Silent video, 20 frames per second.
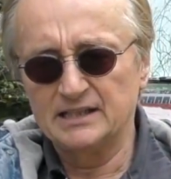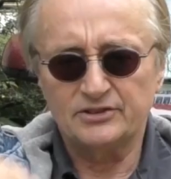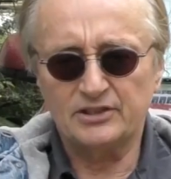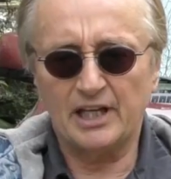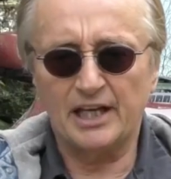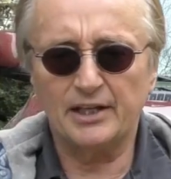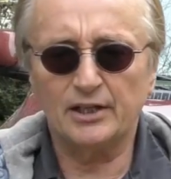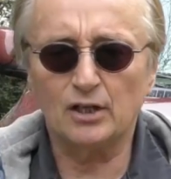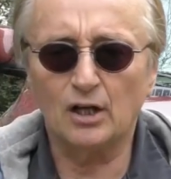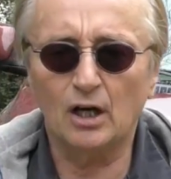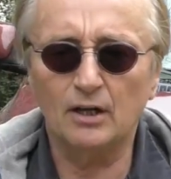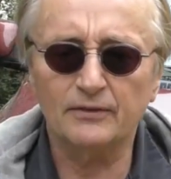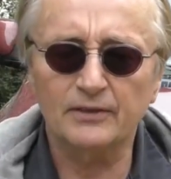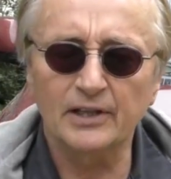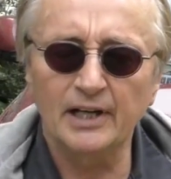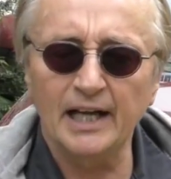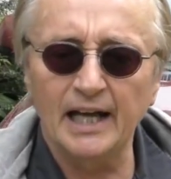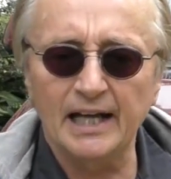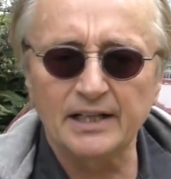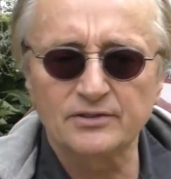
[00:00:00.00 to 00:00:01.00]
Say their
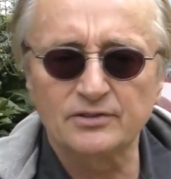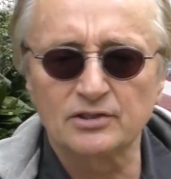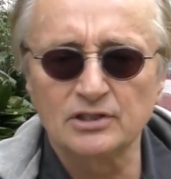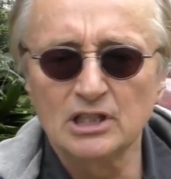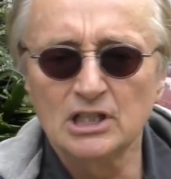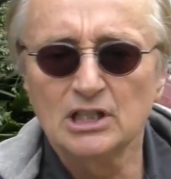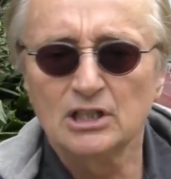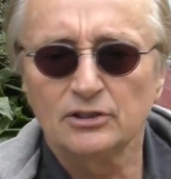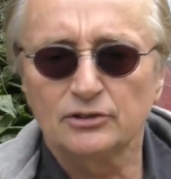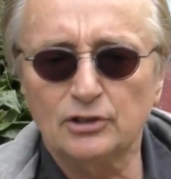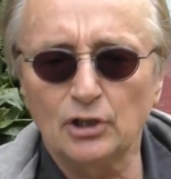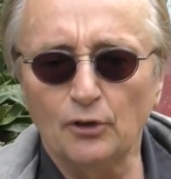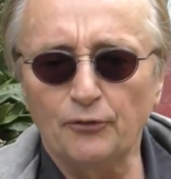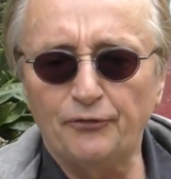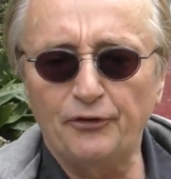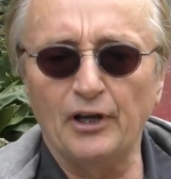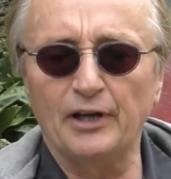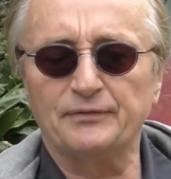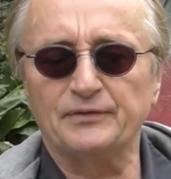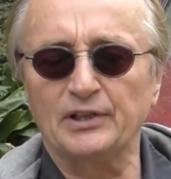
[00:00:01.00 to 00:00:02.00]
overhead's
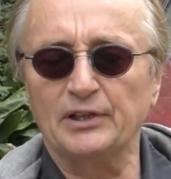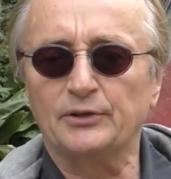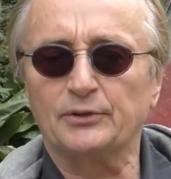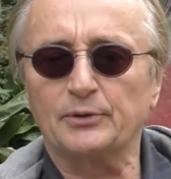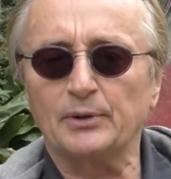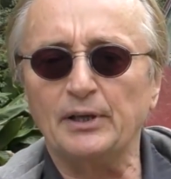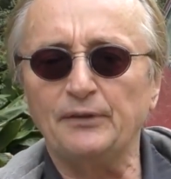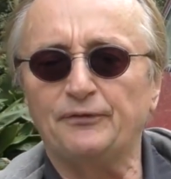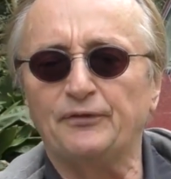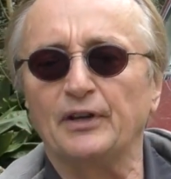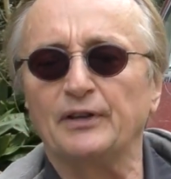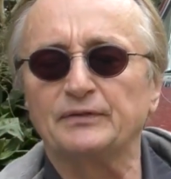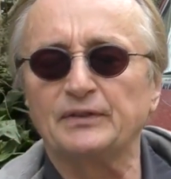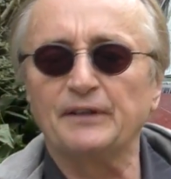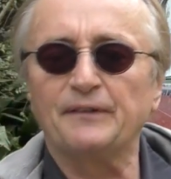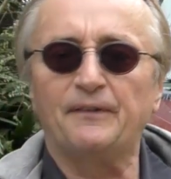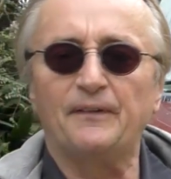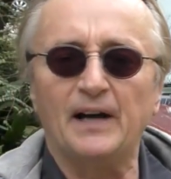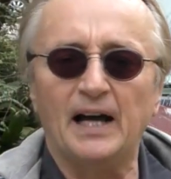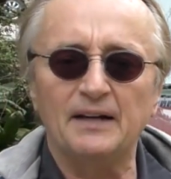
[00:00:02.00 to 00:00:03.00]
250,
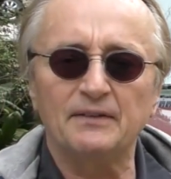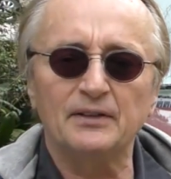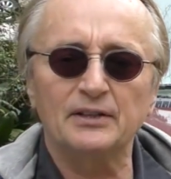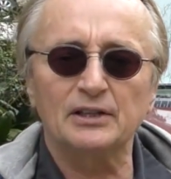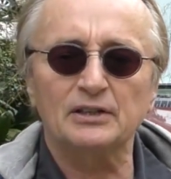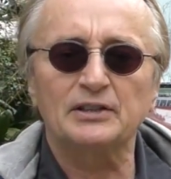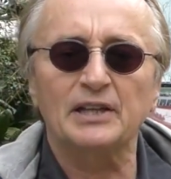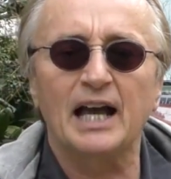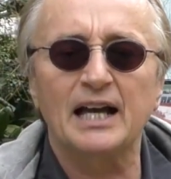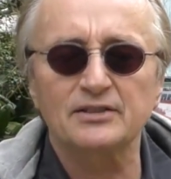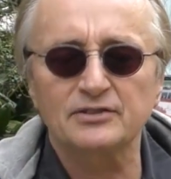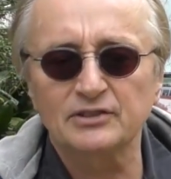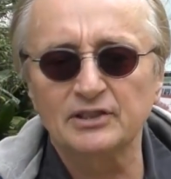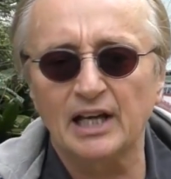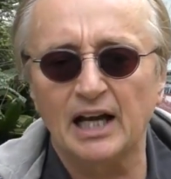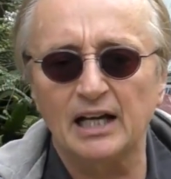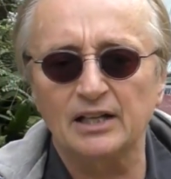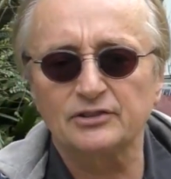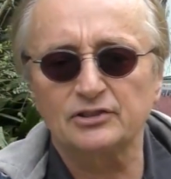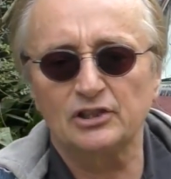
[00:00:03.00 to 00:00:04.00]
350, 500,000
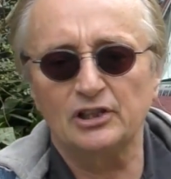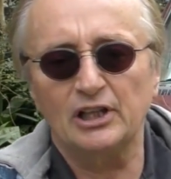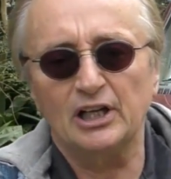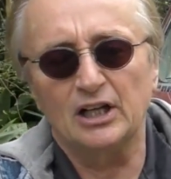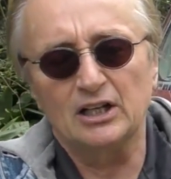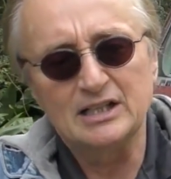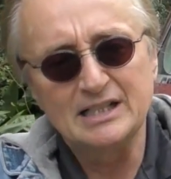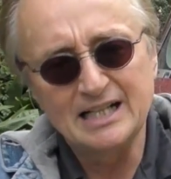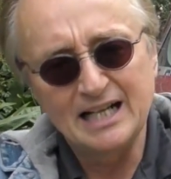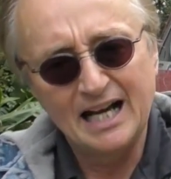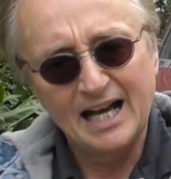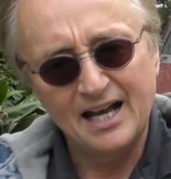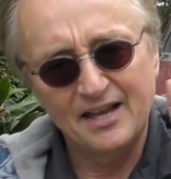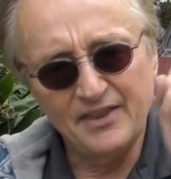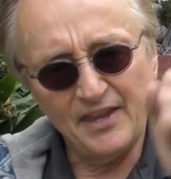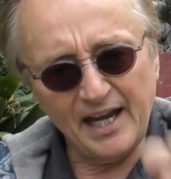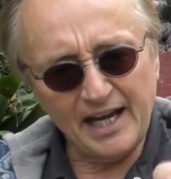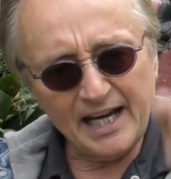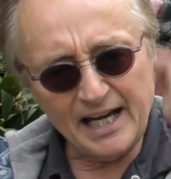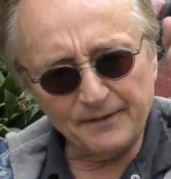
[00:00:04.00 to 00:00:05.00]
dollars a year.
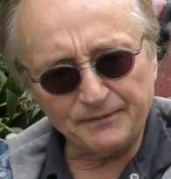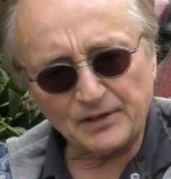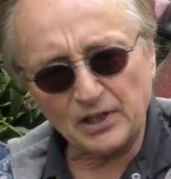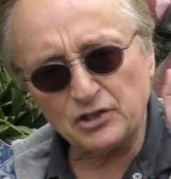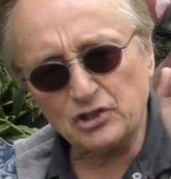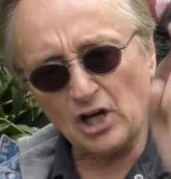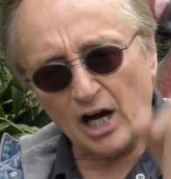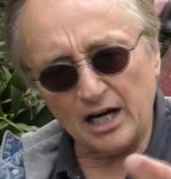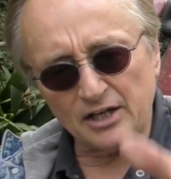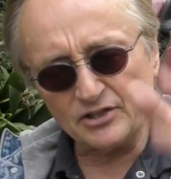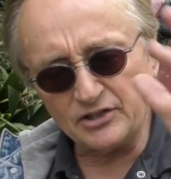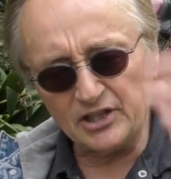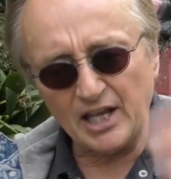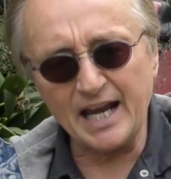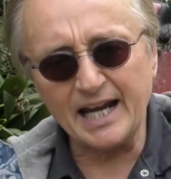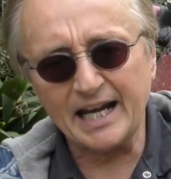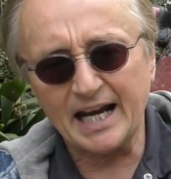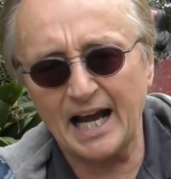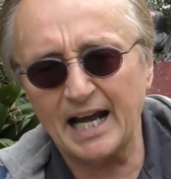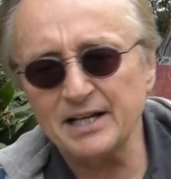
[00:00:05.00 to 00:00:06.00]
They have to charge
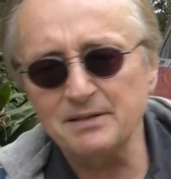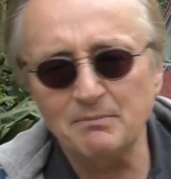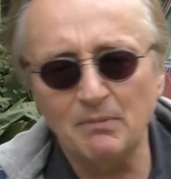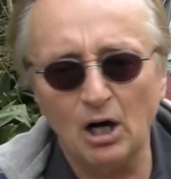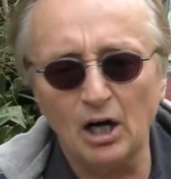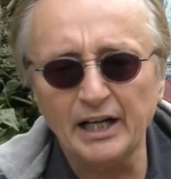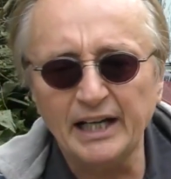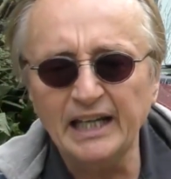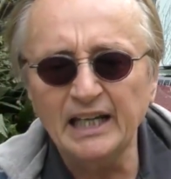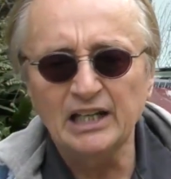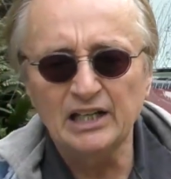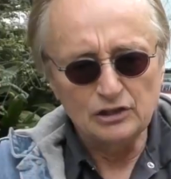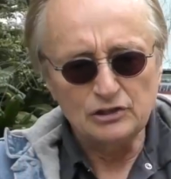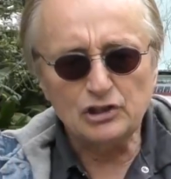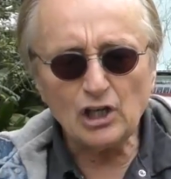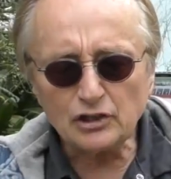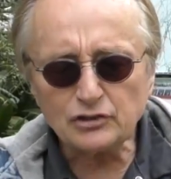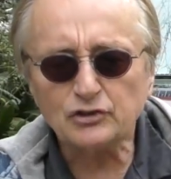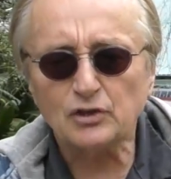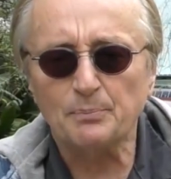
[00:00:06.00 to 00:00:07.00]
that kind of money
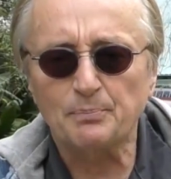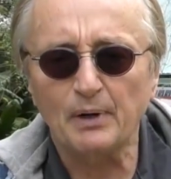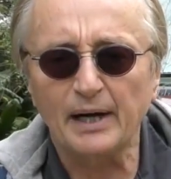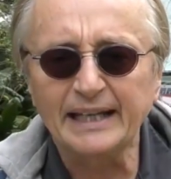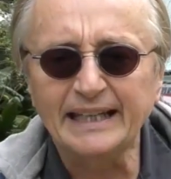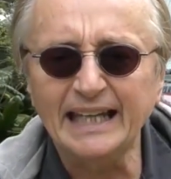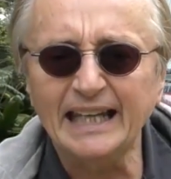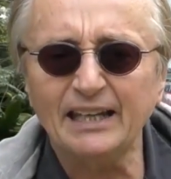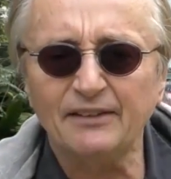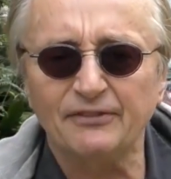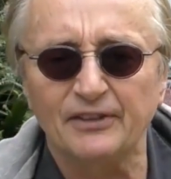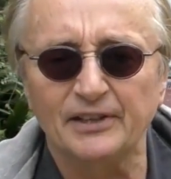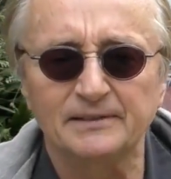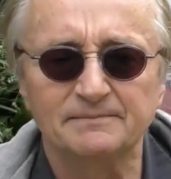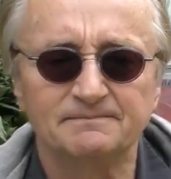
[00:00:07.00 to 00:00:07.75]
just to break even.